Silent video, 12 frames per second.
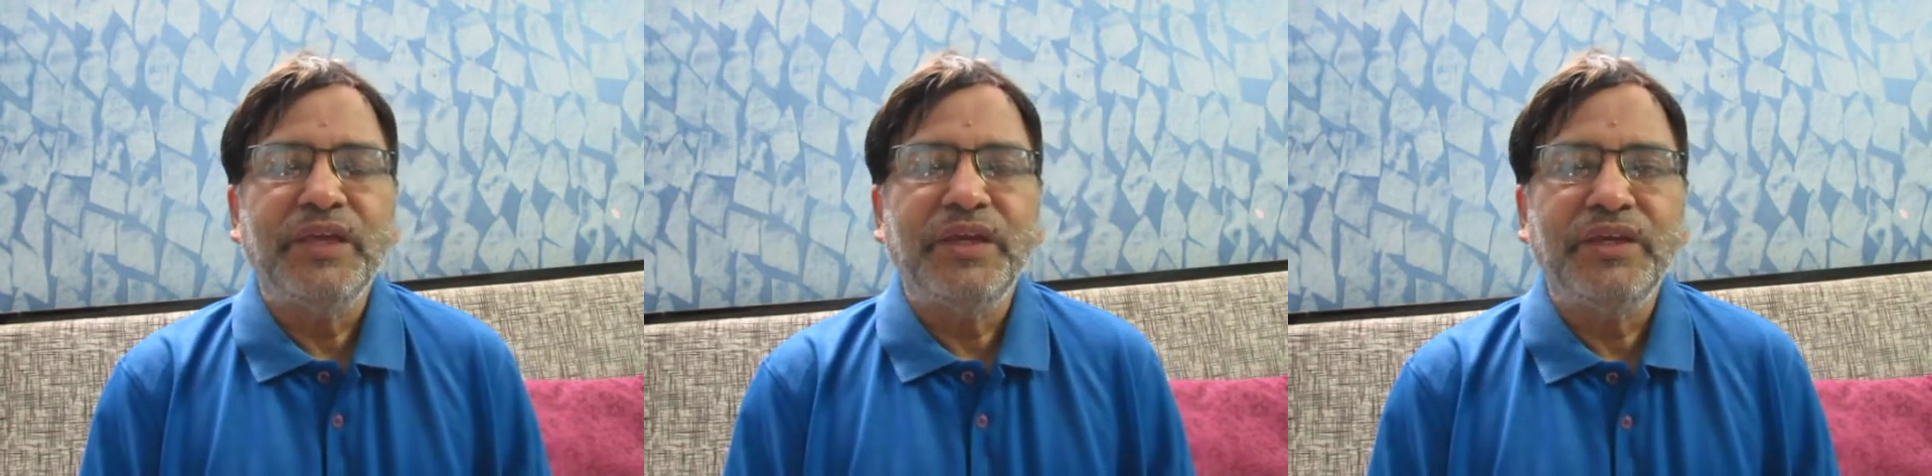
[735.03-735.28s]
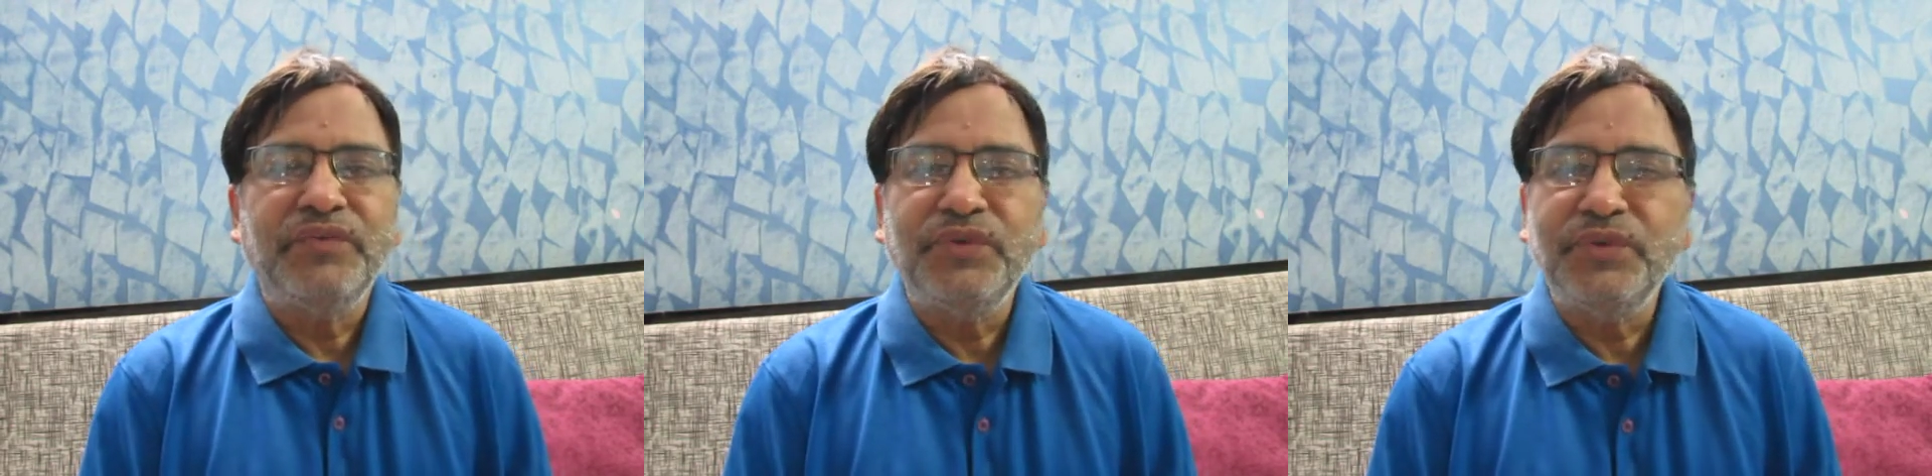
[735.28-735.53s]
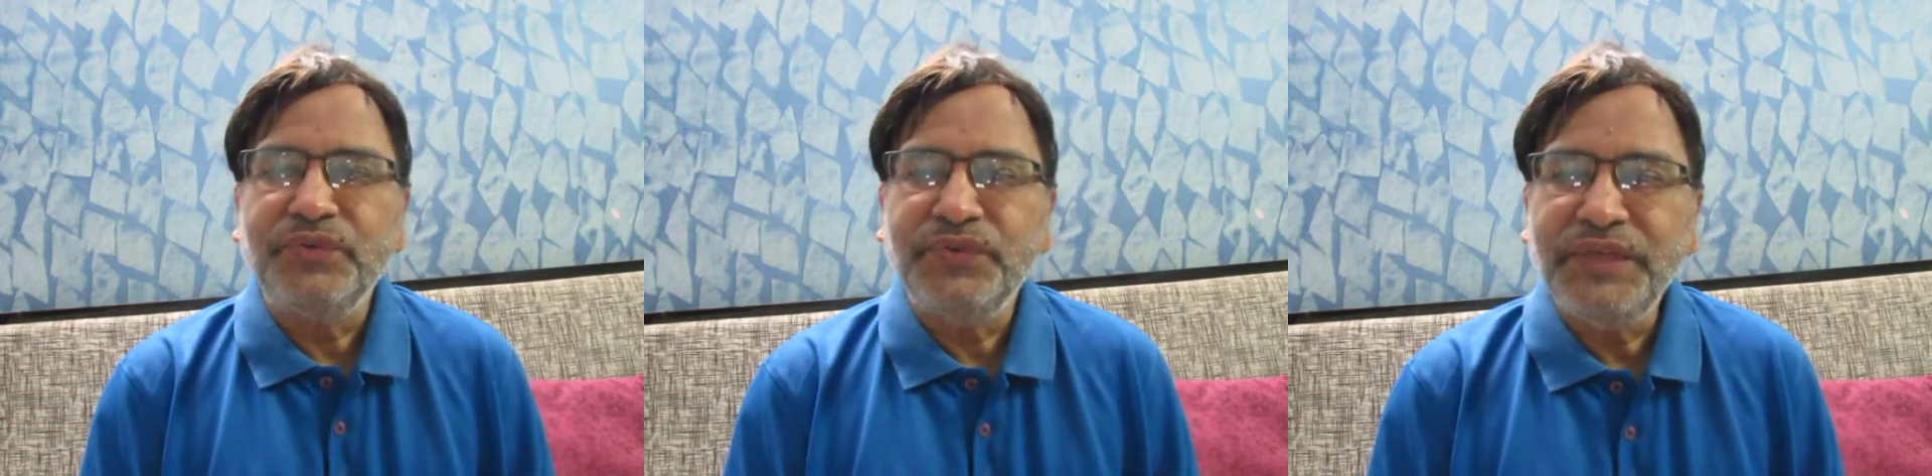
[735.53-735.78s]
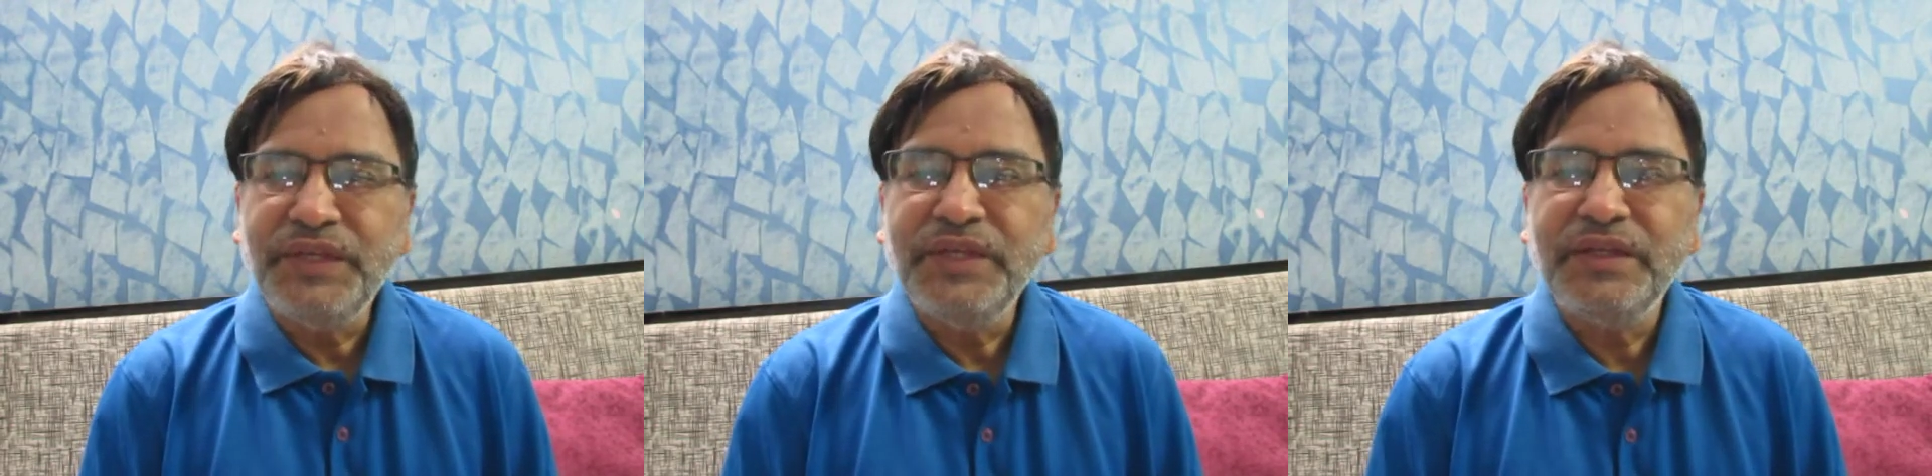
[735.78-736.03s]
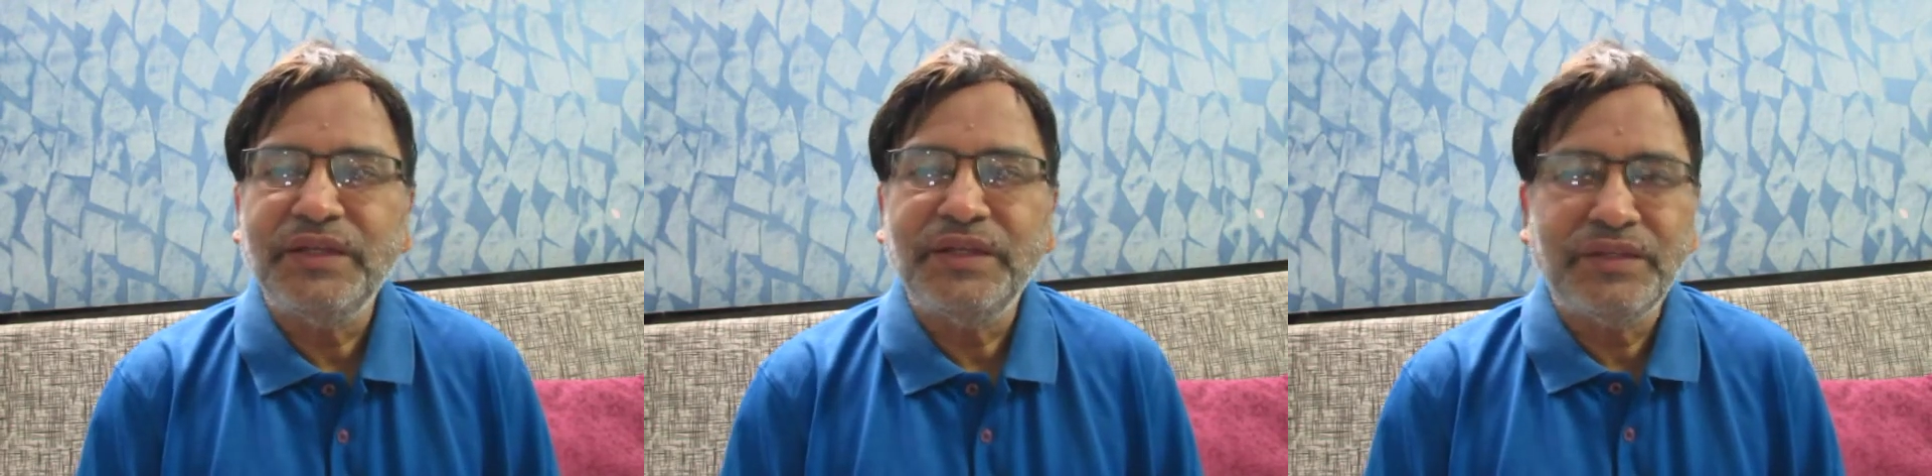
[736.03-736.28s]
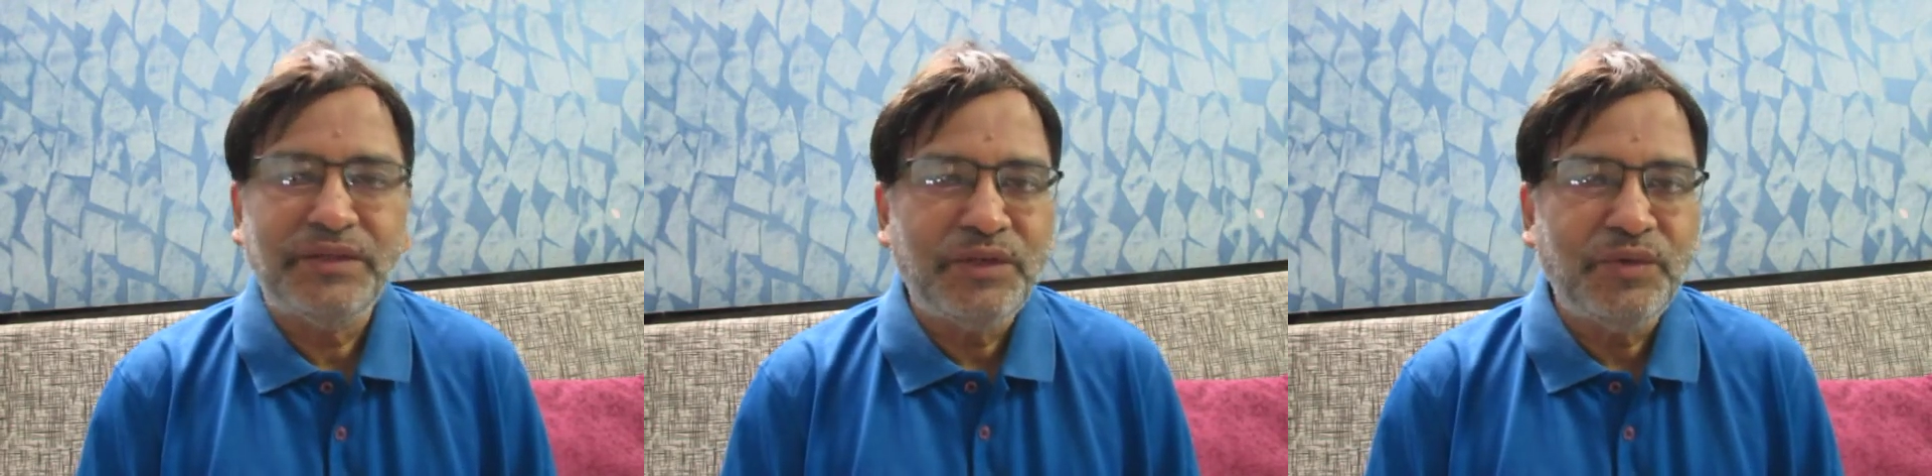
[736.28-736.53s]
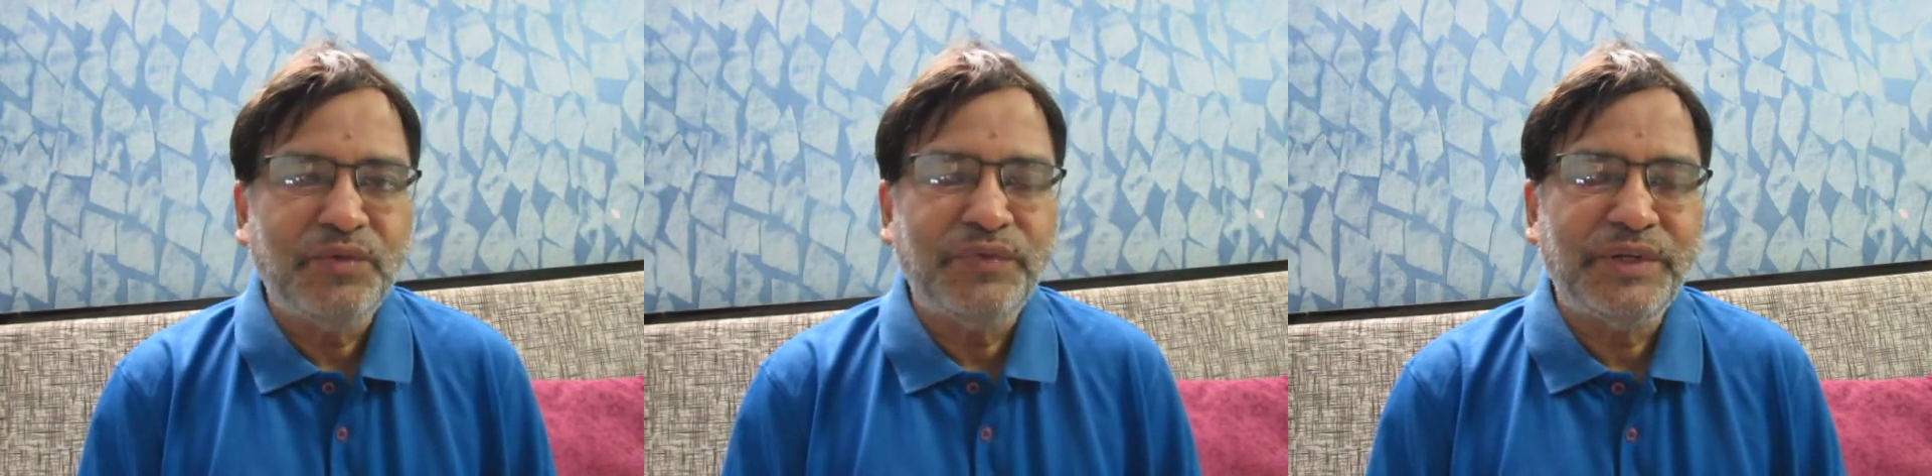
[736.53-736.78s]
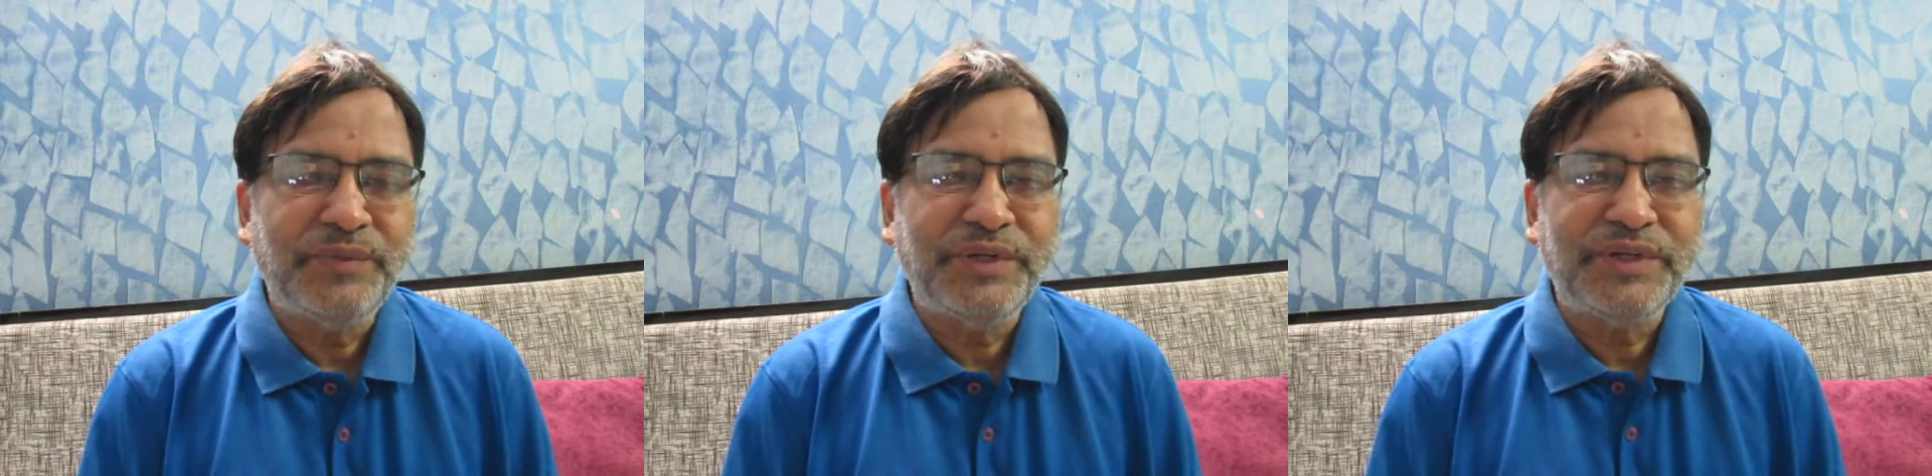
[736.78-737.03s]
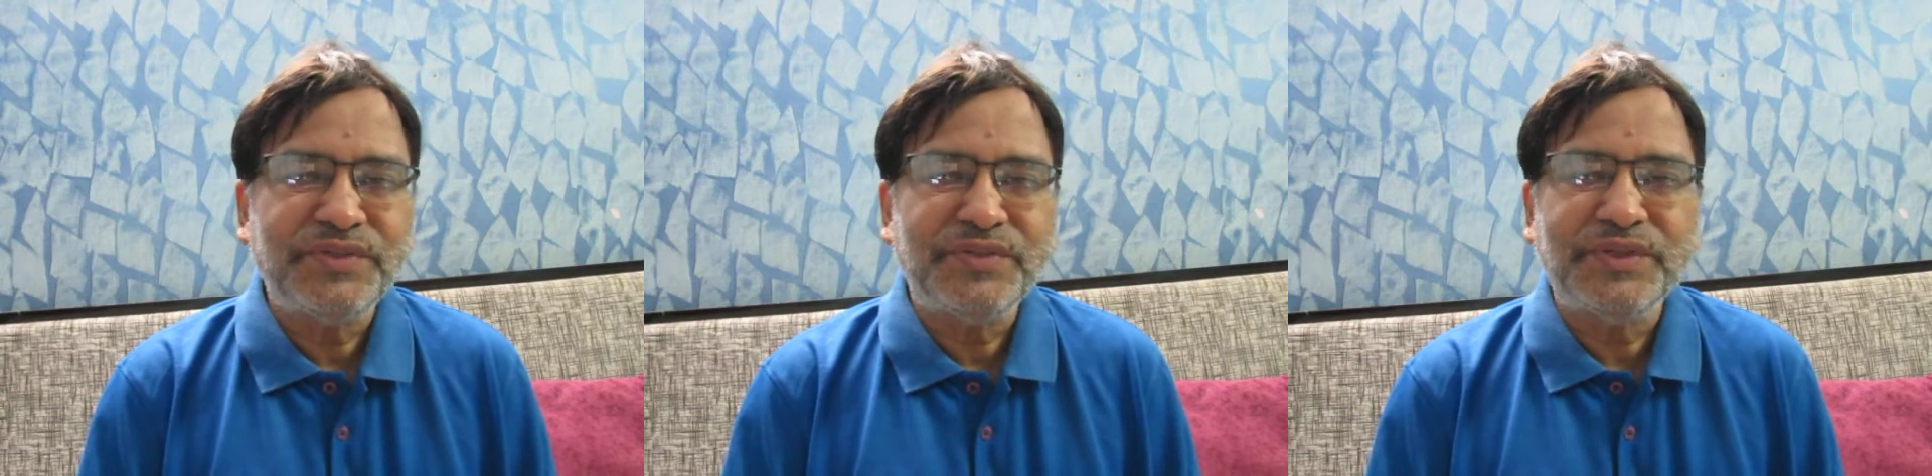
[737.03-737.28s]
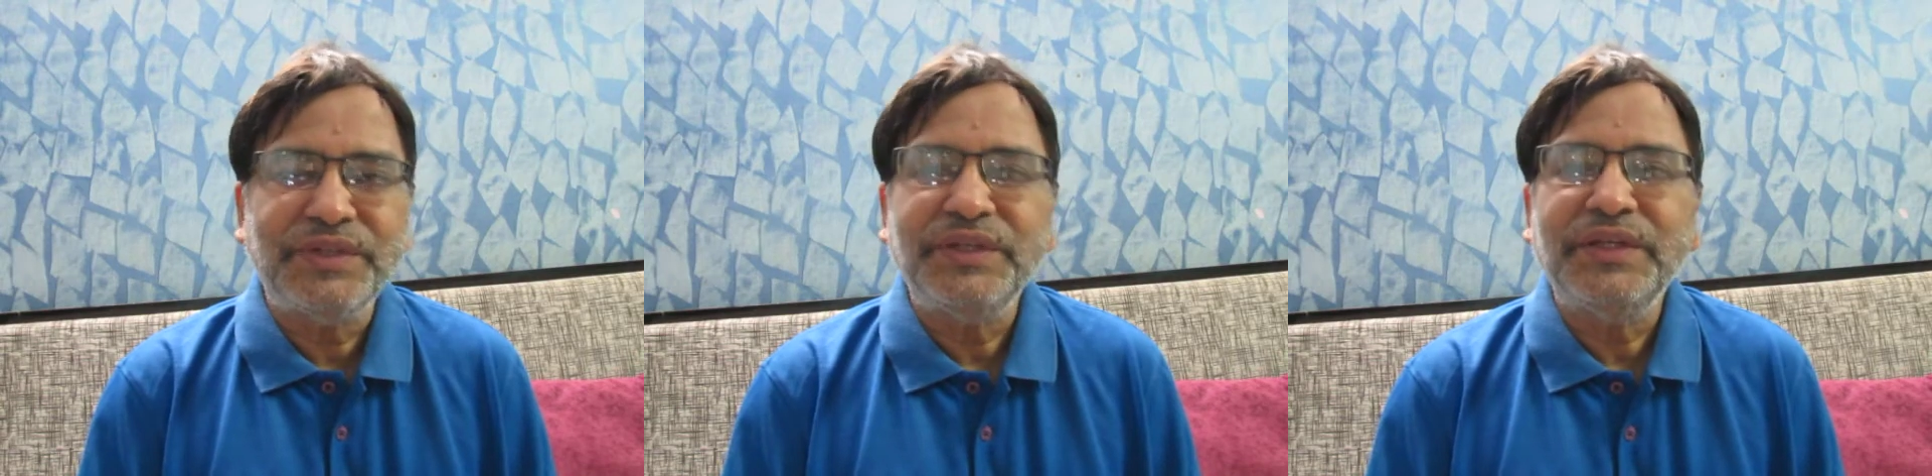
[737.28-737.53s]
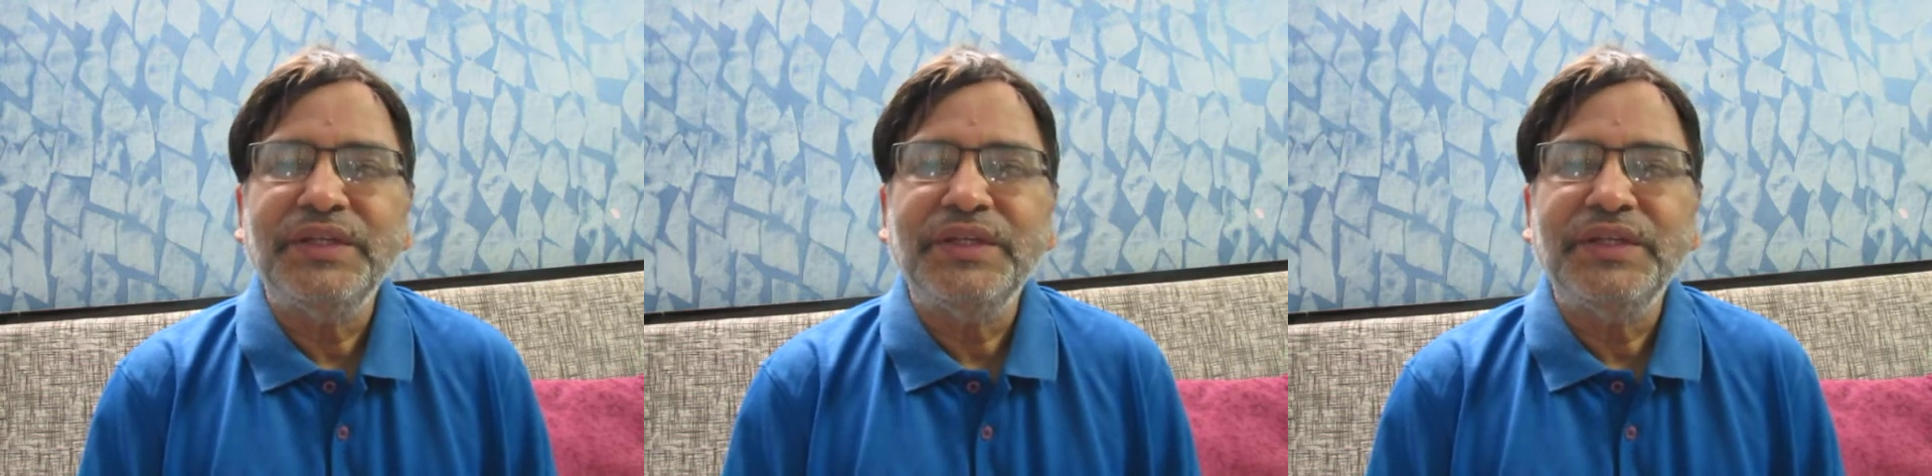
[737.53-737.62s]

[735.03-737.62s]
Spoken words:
If you see Telugu film industry,